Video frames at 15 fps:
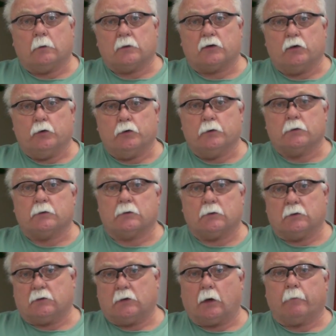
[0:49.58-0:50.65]
the students
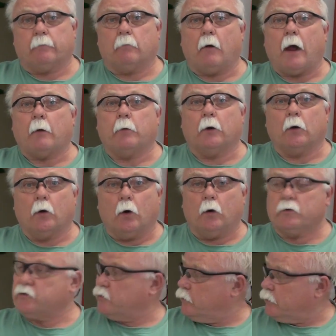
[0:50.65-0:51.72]
instead of grab and
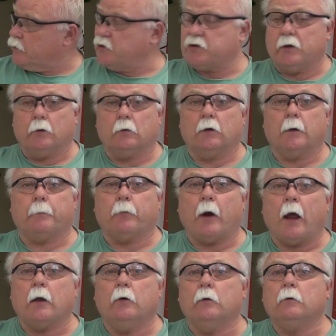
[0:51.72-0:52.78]
go, so they're sealed up
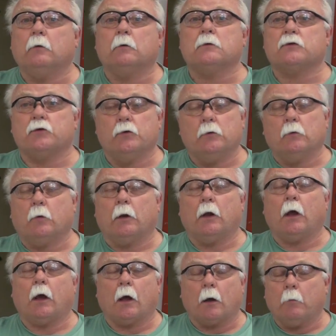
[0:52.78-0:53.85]
brand new to the student when
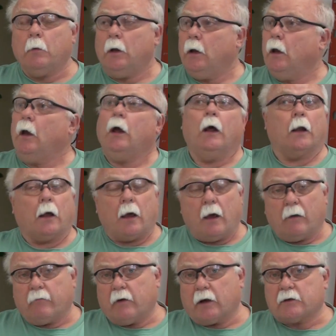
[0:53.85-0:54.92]
they get them, and I
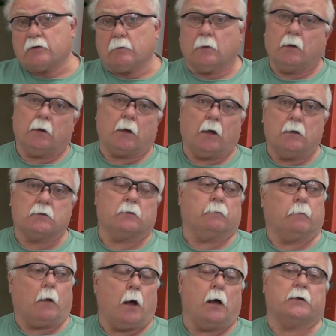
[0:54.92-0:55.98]
have extra in case
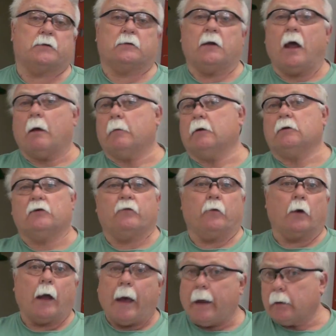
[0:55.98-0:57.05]
of loss, damage,
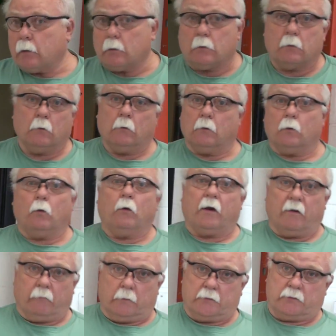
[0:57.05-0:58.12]
forgot, or
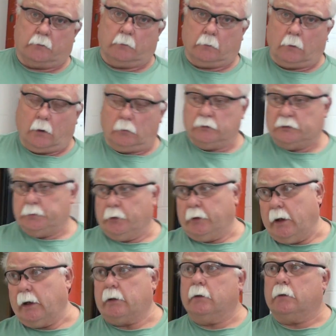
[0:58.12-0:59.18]
whatever, so they're always
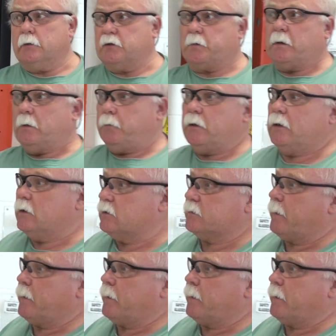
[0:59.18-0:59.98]
protected because PPE is